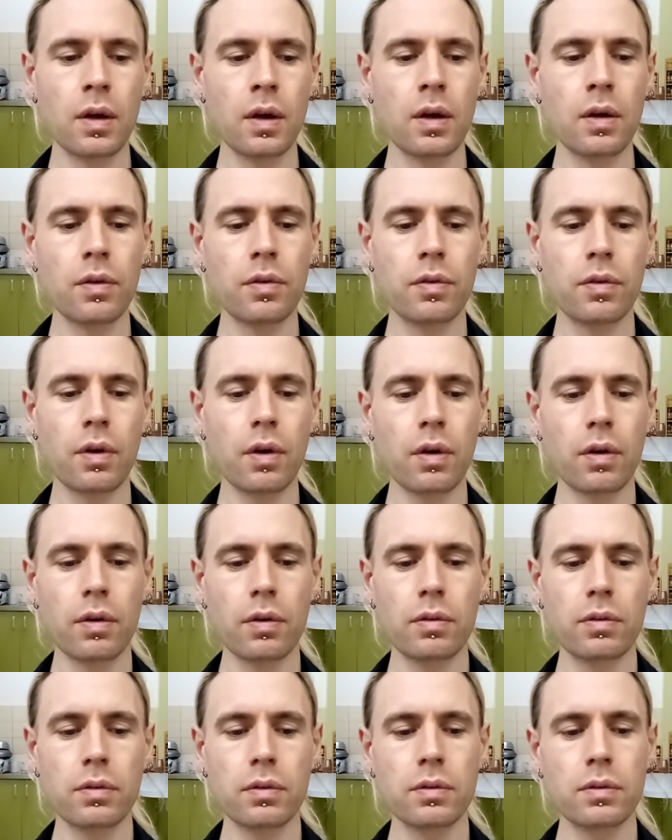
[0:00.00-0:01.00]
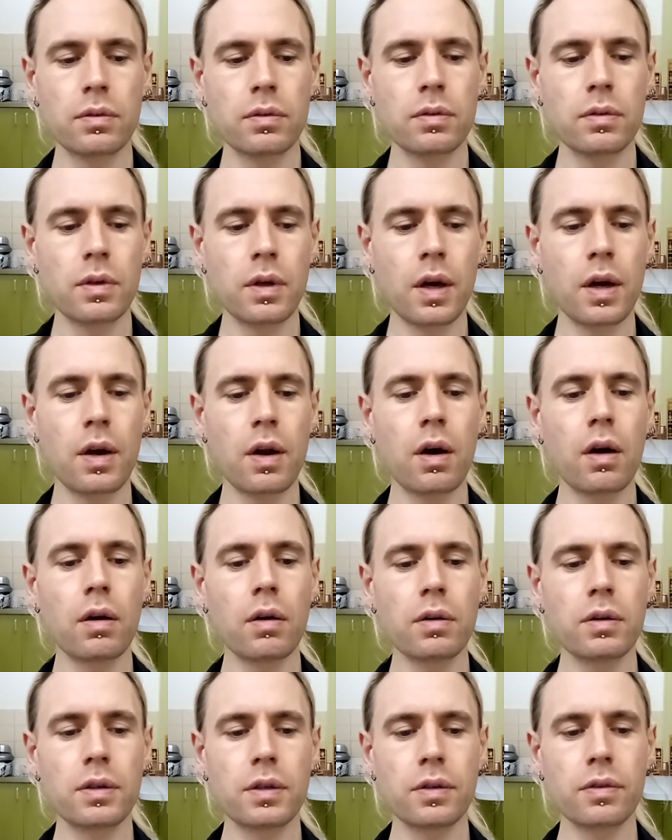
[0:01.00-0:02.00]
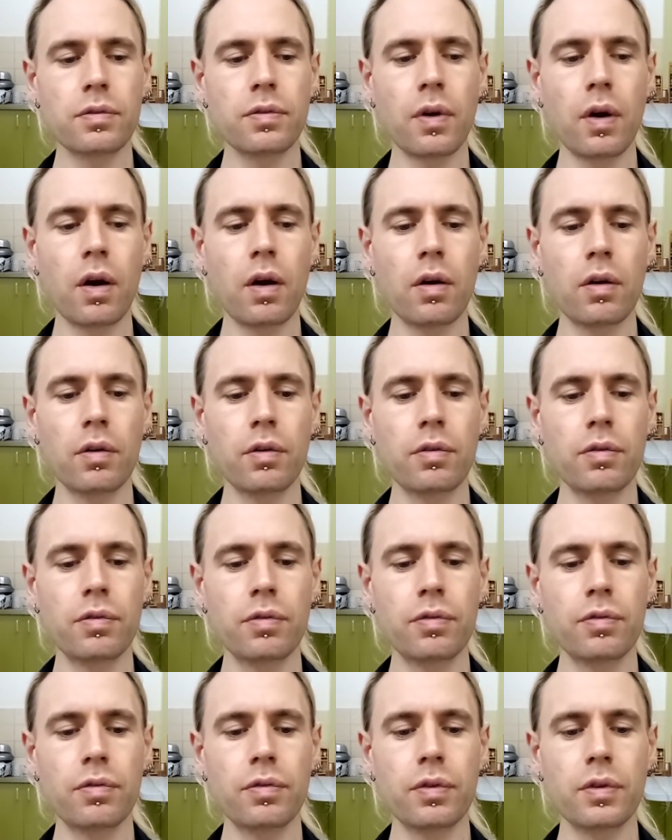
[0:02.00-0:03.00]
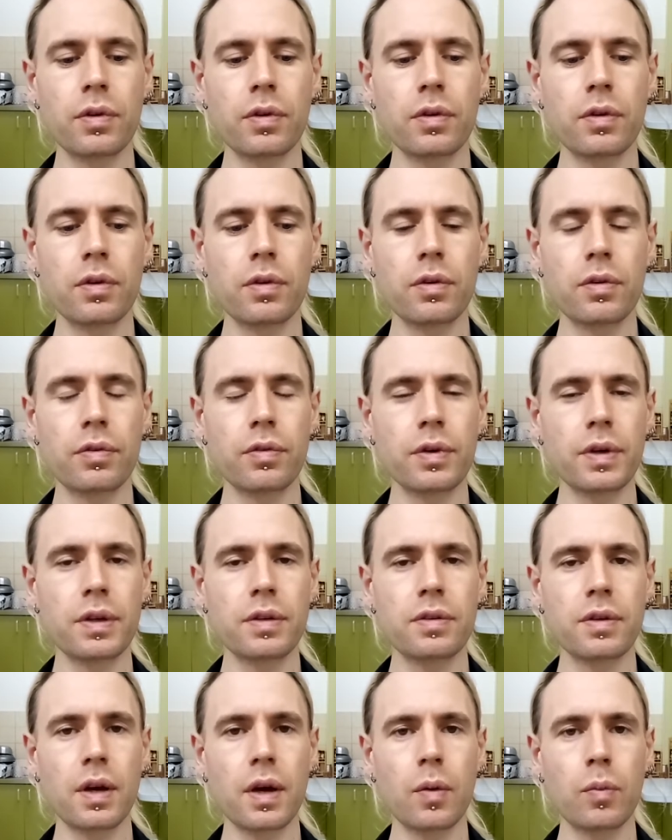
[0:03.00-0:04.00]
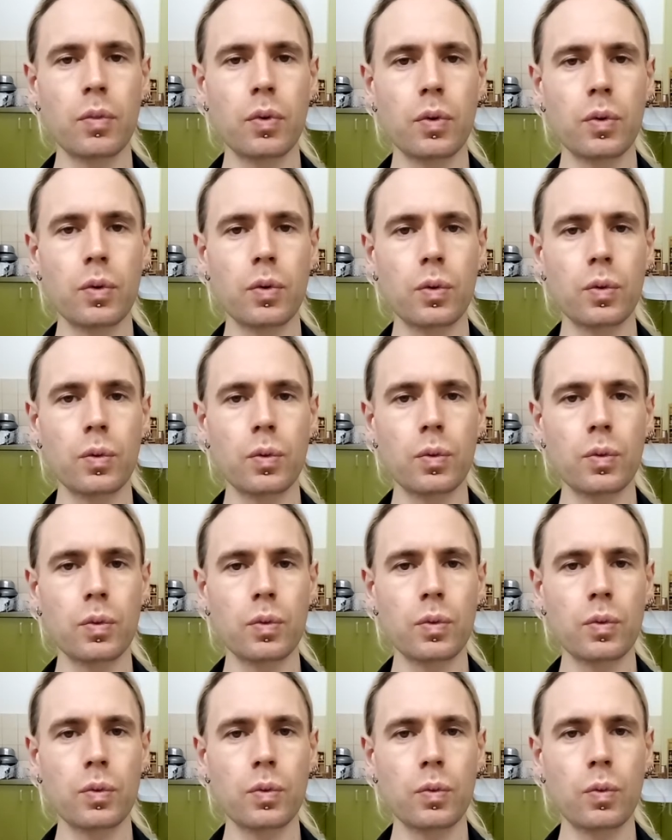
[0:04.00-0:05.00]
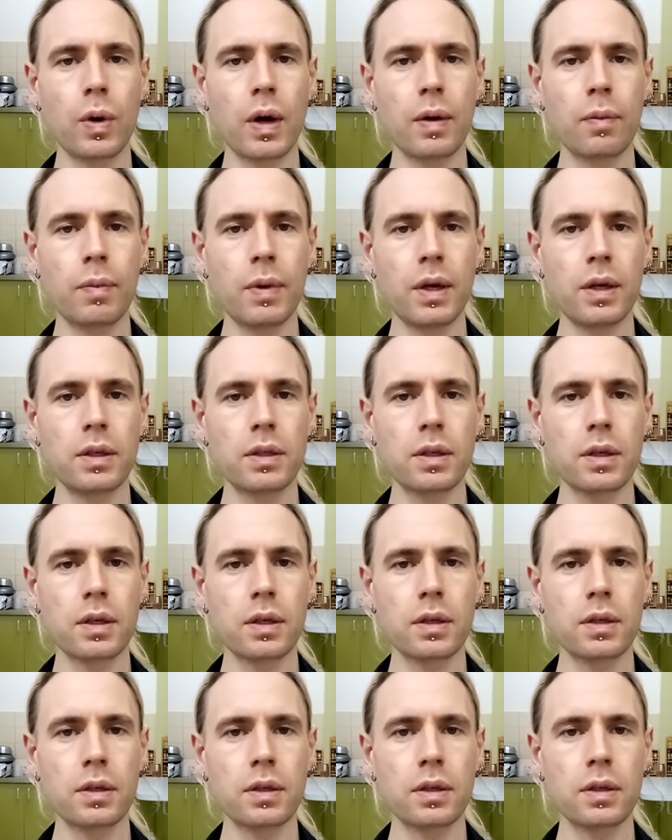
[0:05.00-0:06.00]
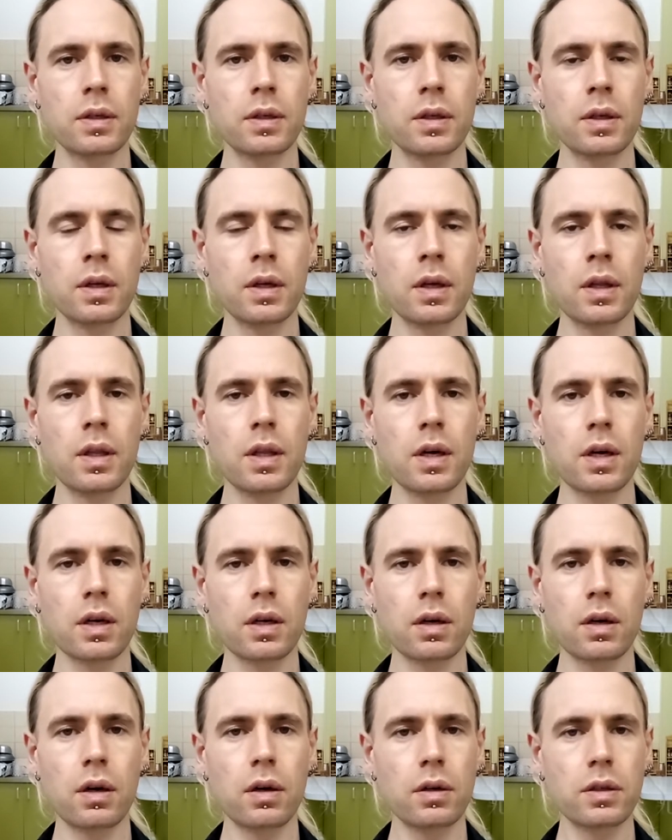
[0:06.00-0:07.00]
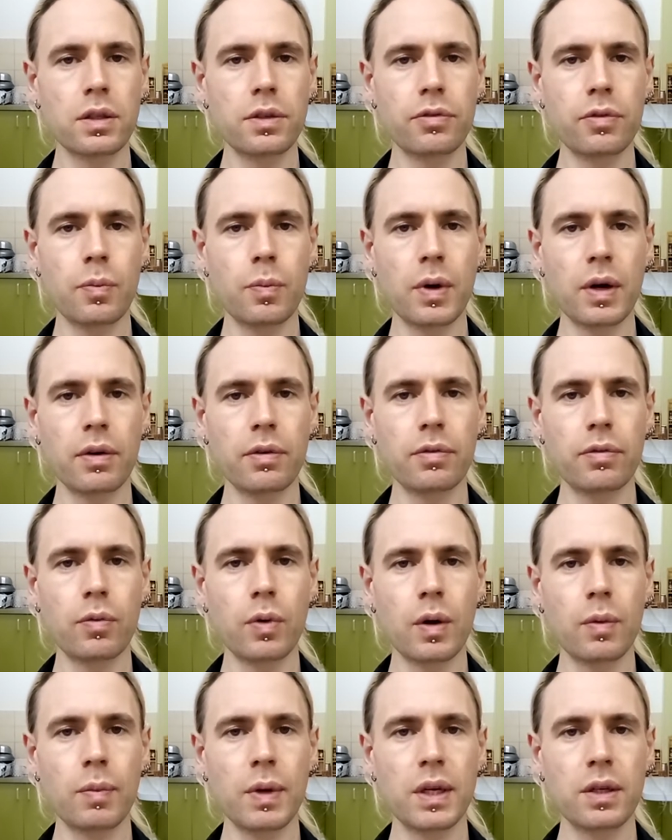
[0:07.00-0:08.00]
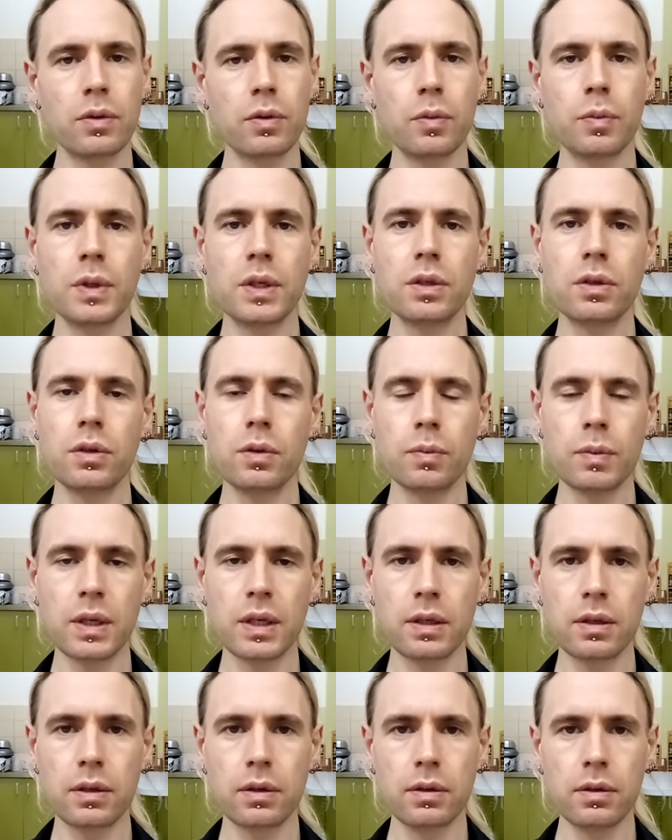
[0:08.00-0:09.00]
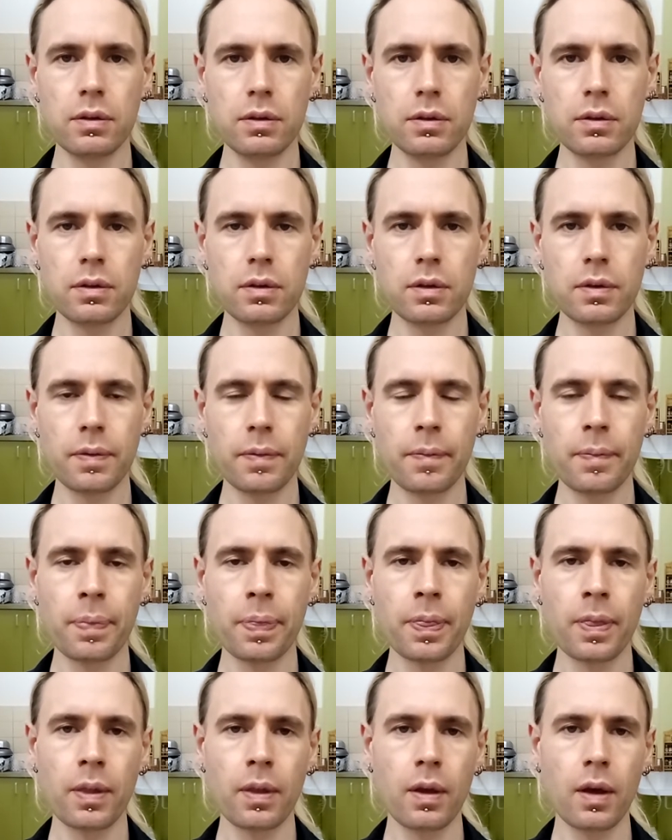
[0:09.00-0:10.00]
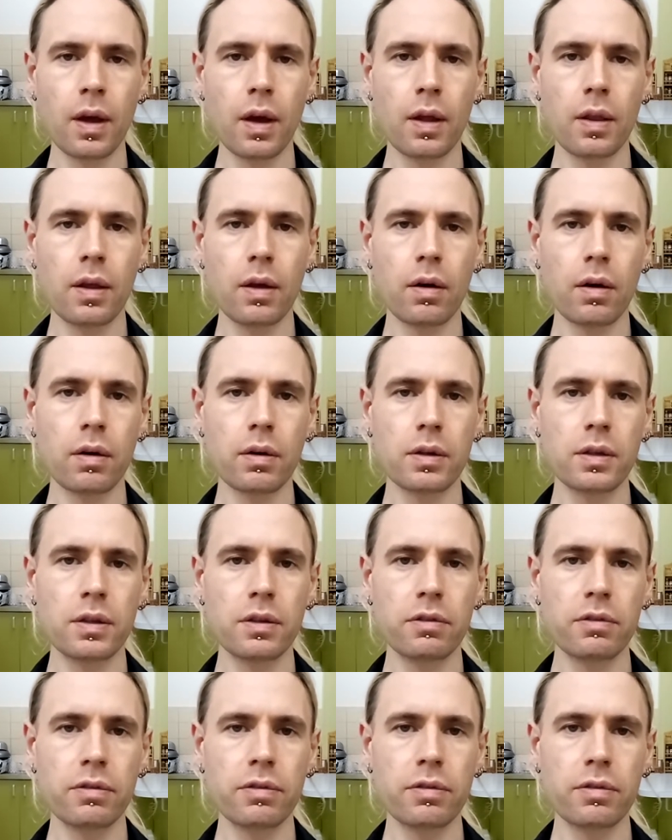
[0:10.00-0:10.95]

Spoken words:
So, an octave of, for example, 1 meter, the octave above 1 meter would be 2 meters, and the octave